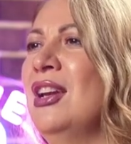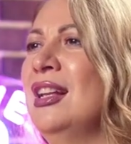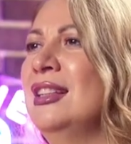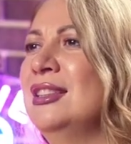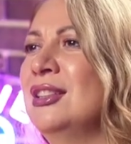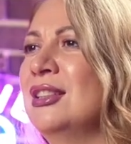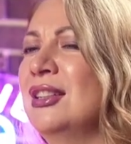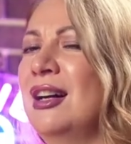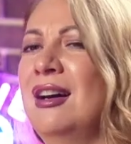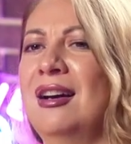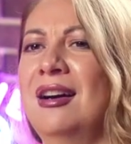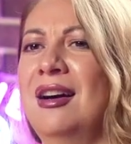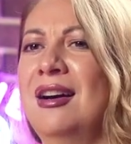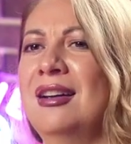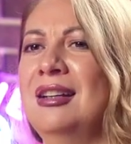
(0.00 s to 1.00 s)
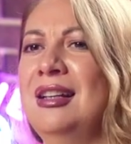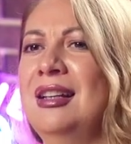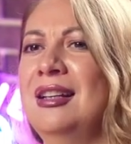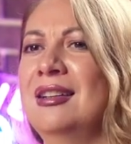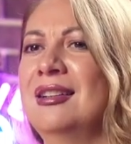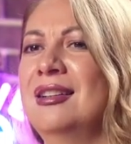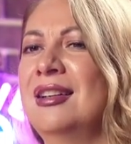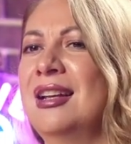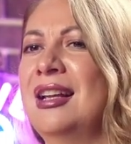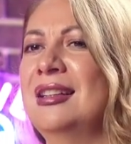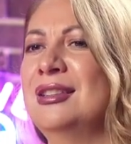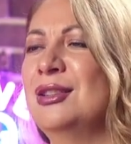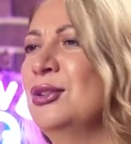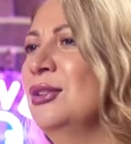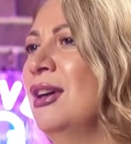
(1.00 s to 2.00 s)
realtor Harley,
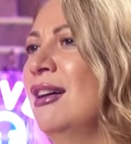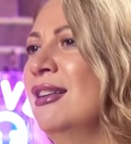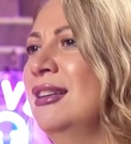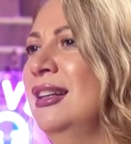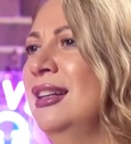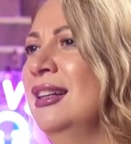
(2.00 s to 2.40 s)
realtor on Harley.